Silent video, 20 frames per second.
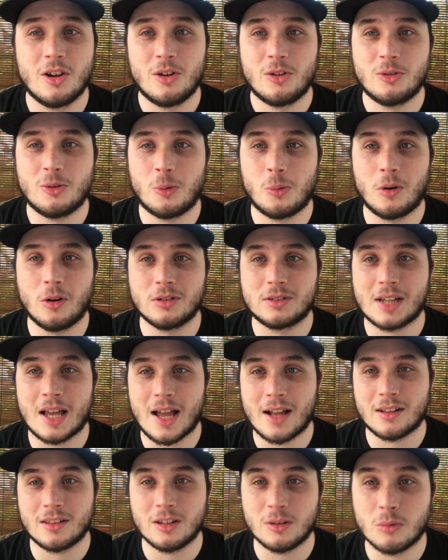the World
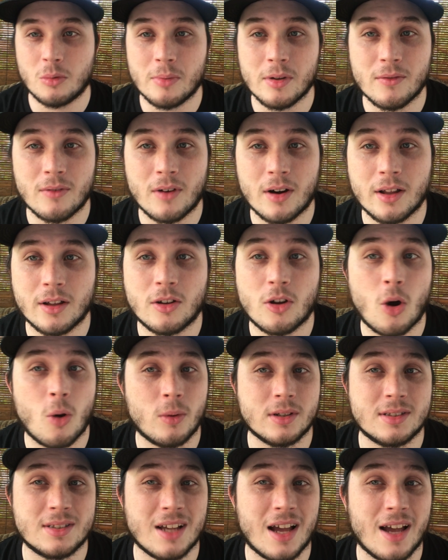Tag League will be running
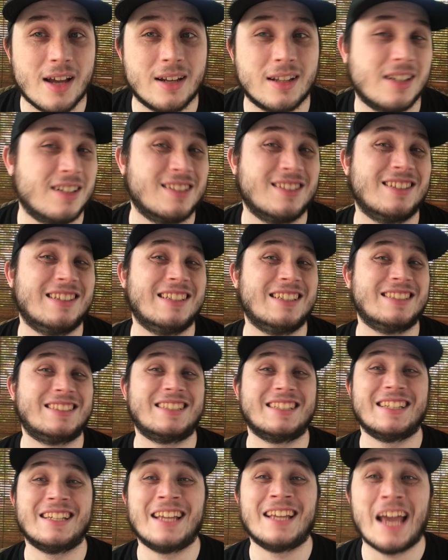coincidingly
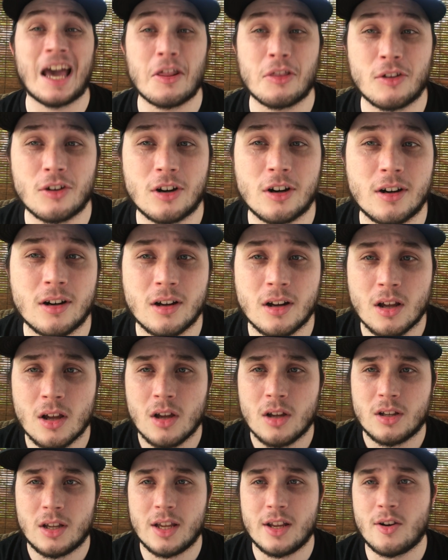together
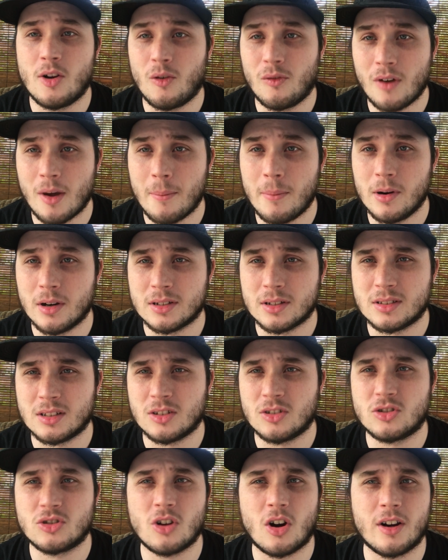in November. I
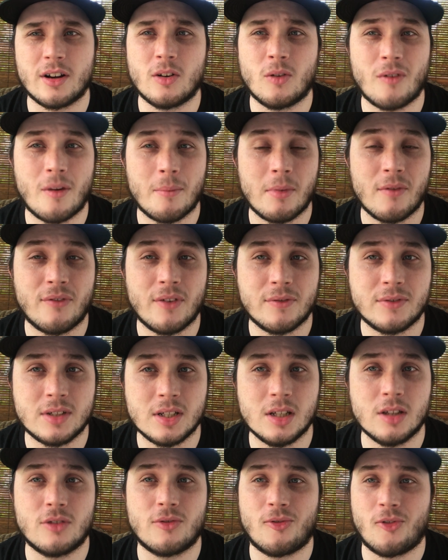think starting November
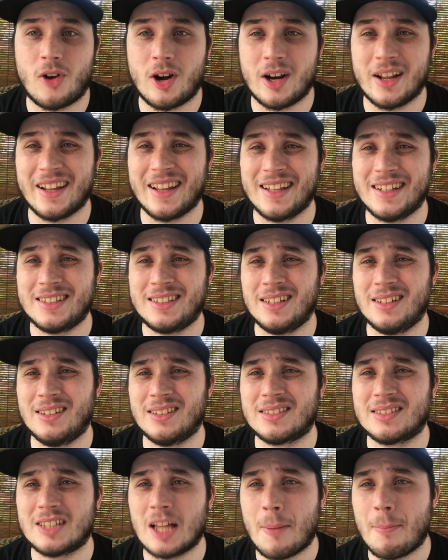15th, running into
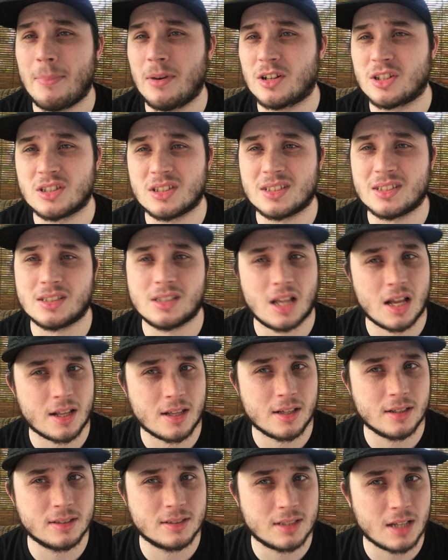December
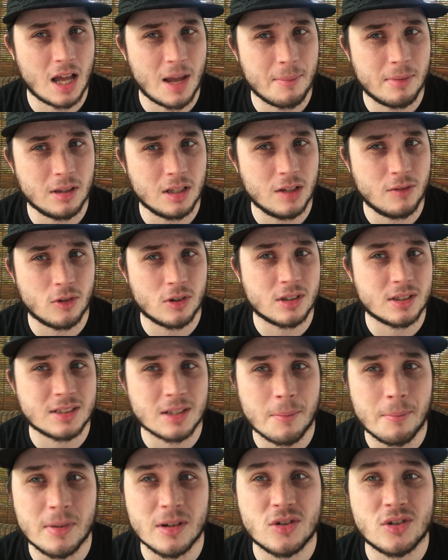2nd, I believe, or
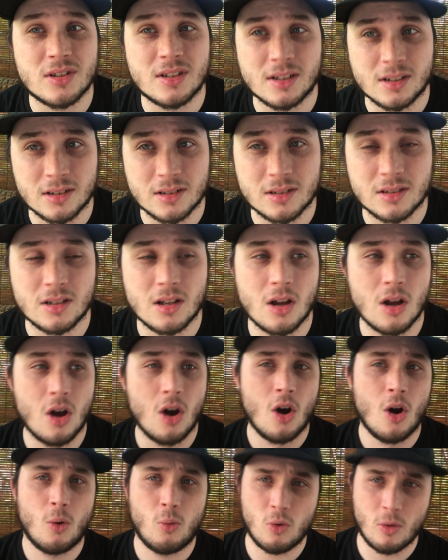December 6th.
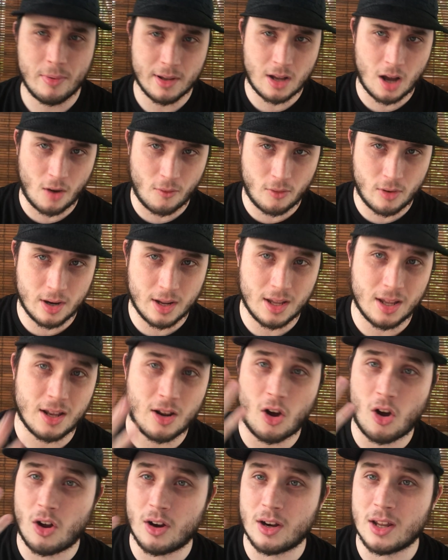We'll be covering it
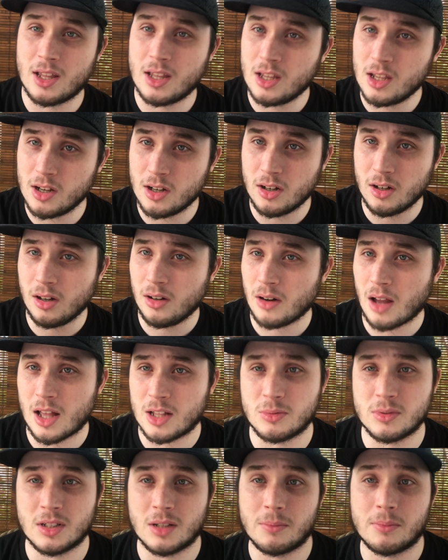on here, as
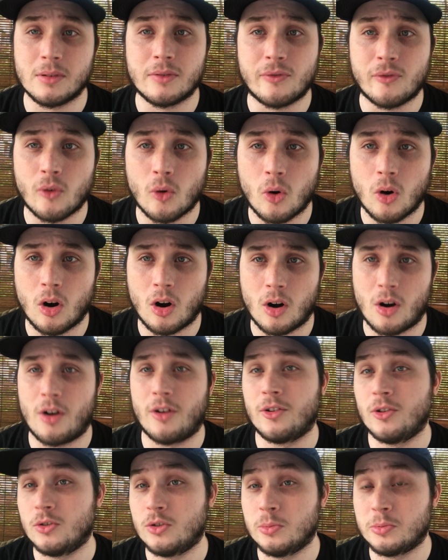we did before, on our
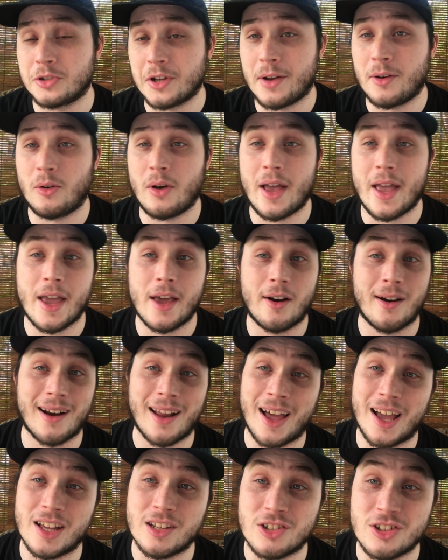YouTube channel and on
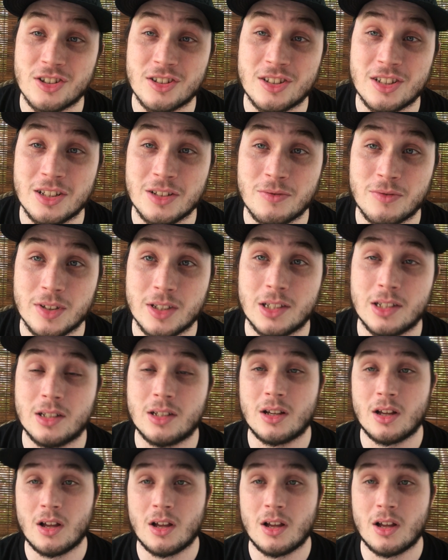IGTV.